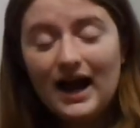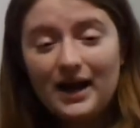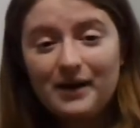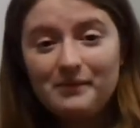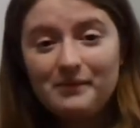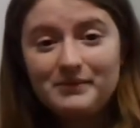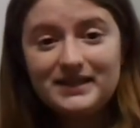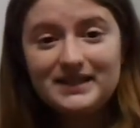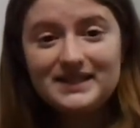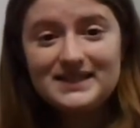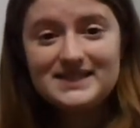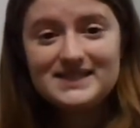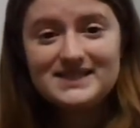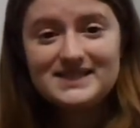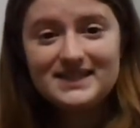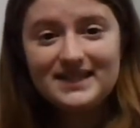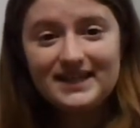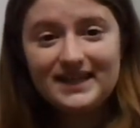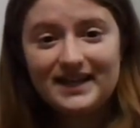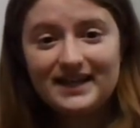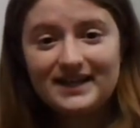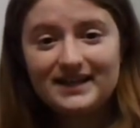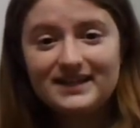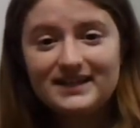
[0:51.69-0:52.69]
I'm going to
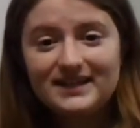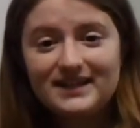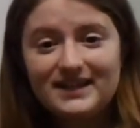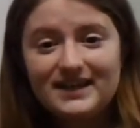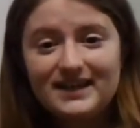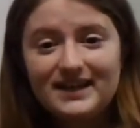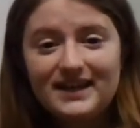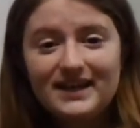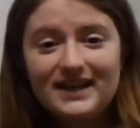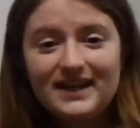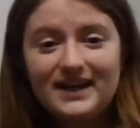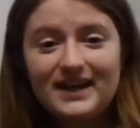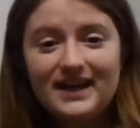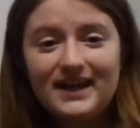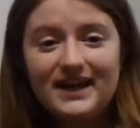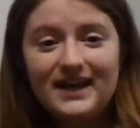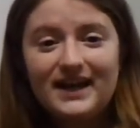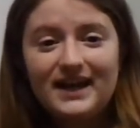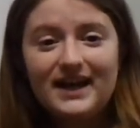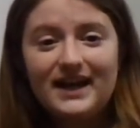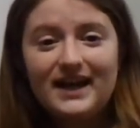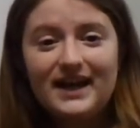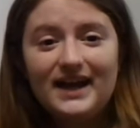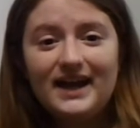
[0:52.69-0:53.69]
sing it.
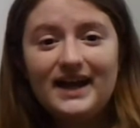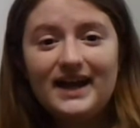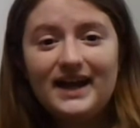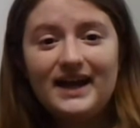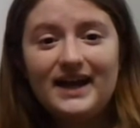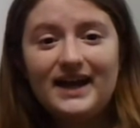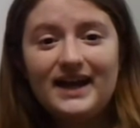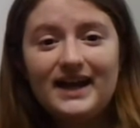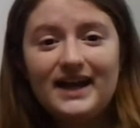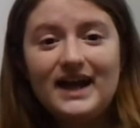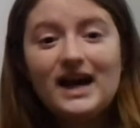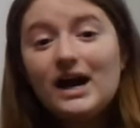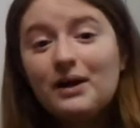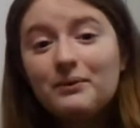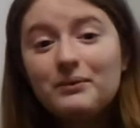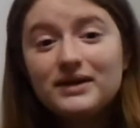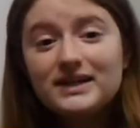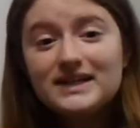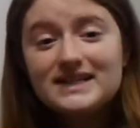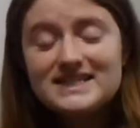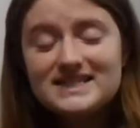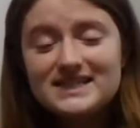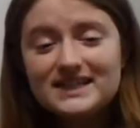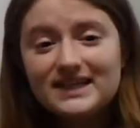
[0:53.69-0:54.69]
And I
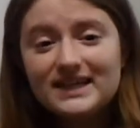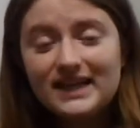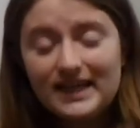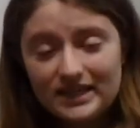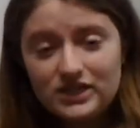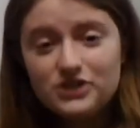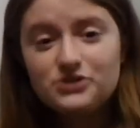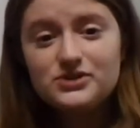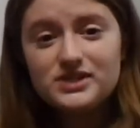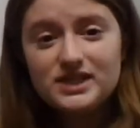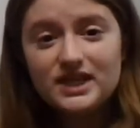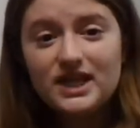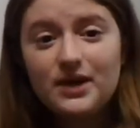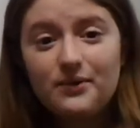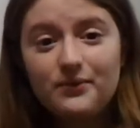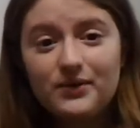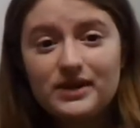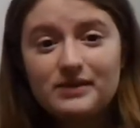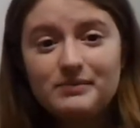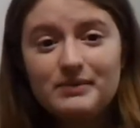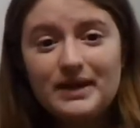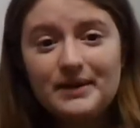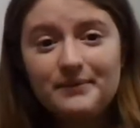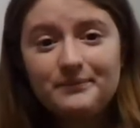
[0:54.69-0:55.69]
want to, can you sing it
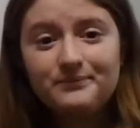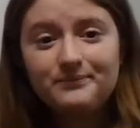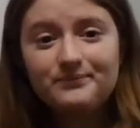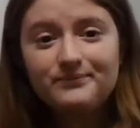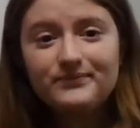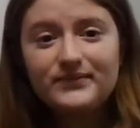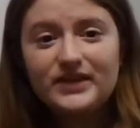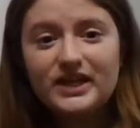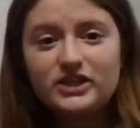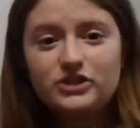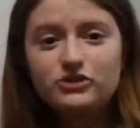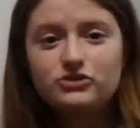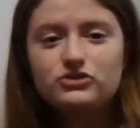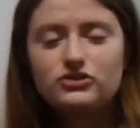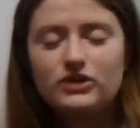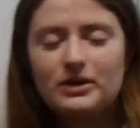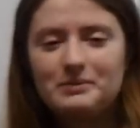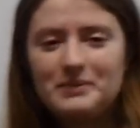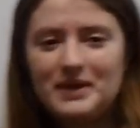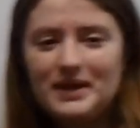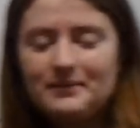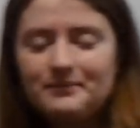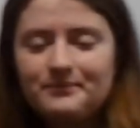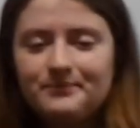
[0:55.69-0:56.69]
with me? Can you
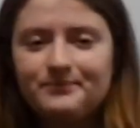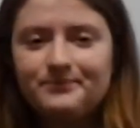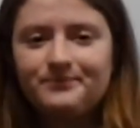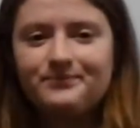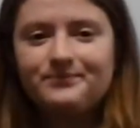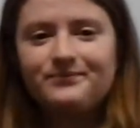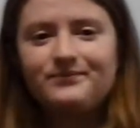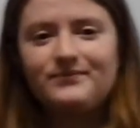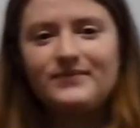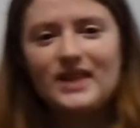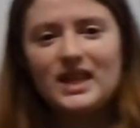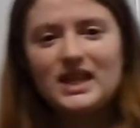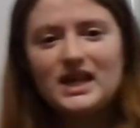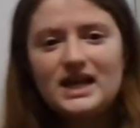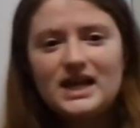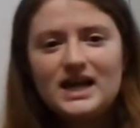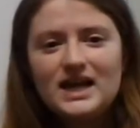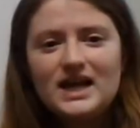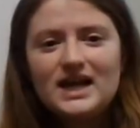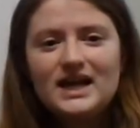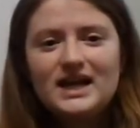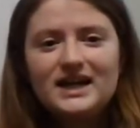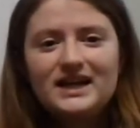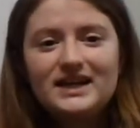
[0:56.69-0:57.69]
join me?
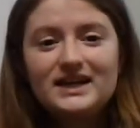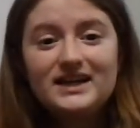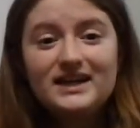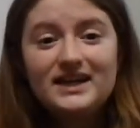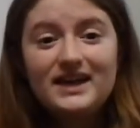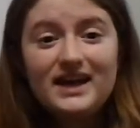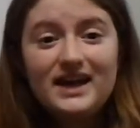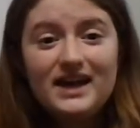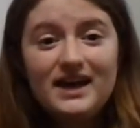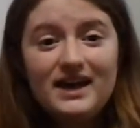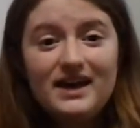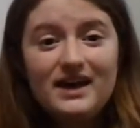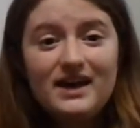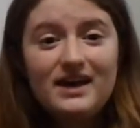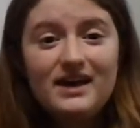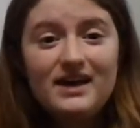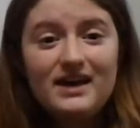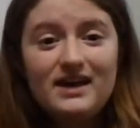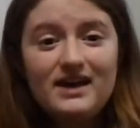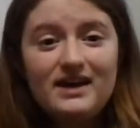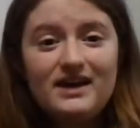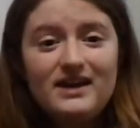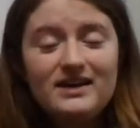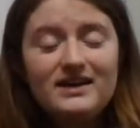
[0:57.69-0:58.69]

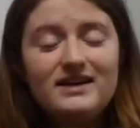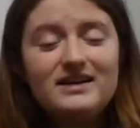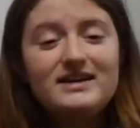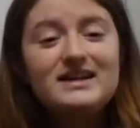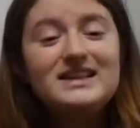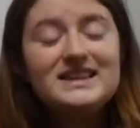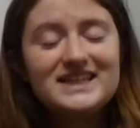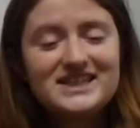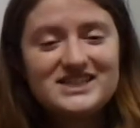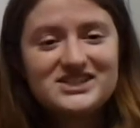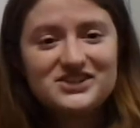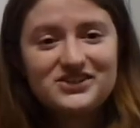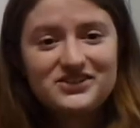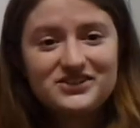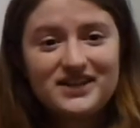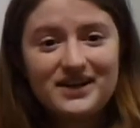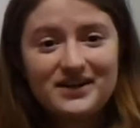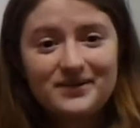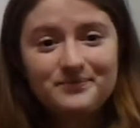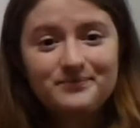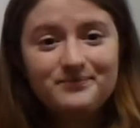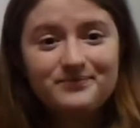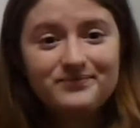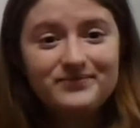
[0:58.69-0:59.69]
Okay, let's start
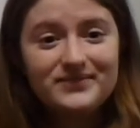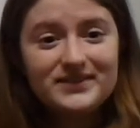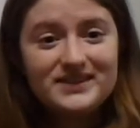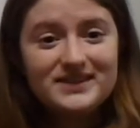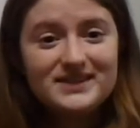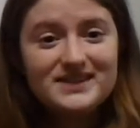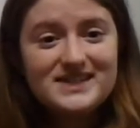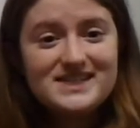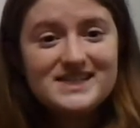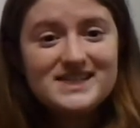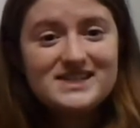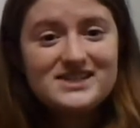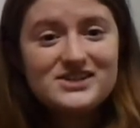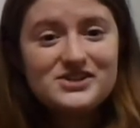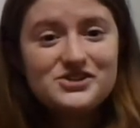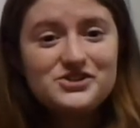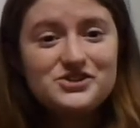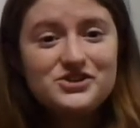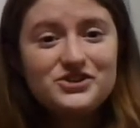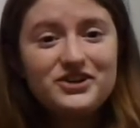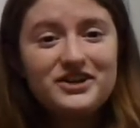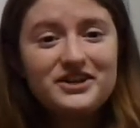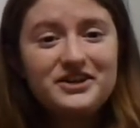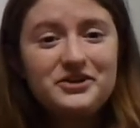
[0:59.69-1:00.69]
there. This is our
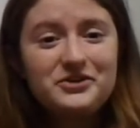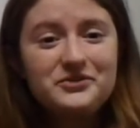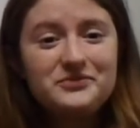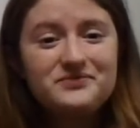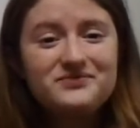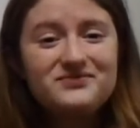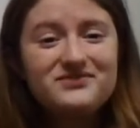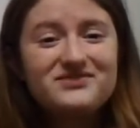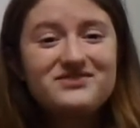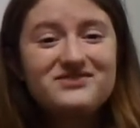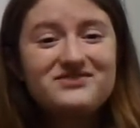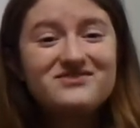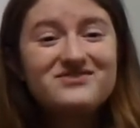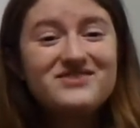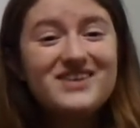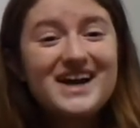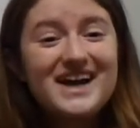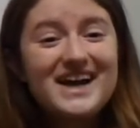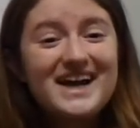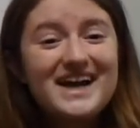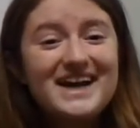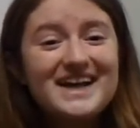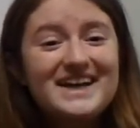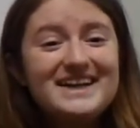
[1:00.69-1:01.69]
starting note.
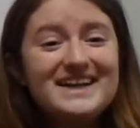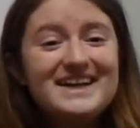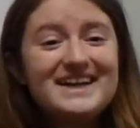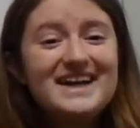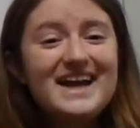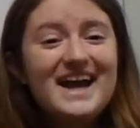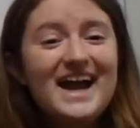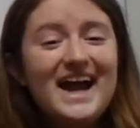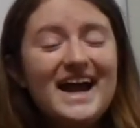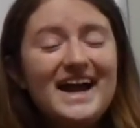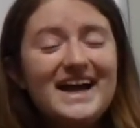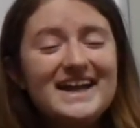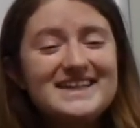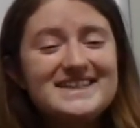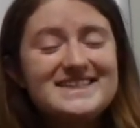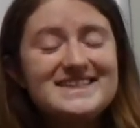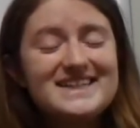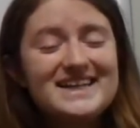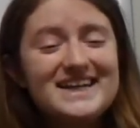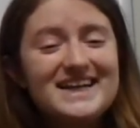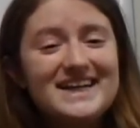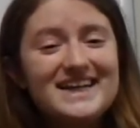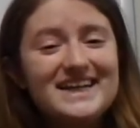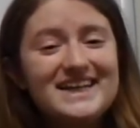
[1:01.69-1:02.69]
Ready
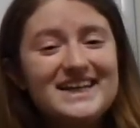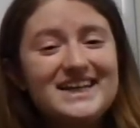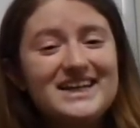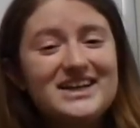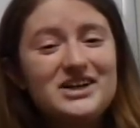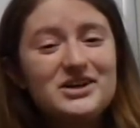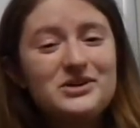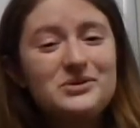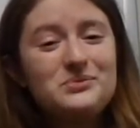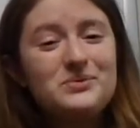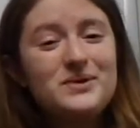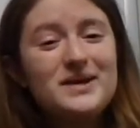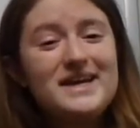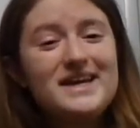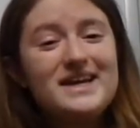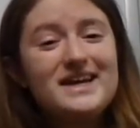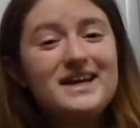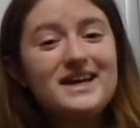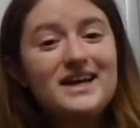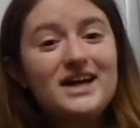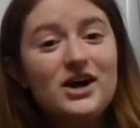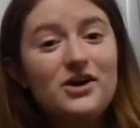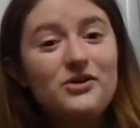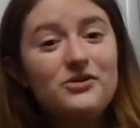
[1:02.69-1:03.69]
and uh, here
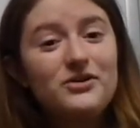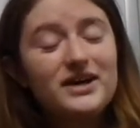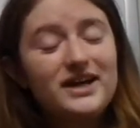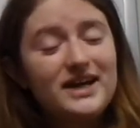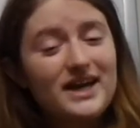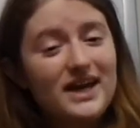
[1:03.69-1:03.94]
we go.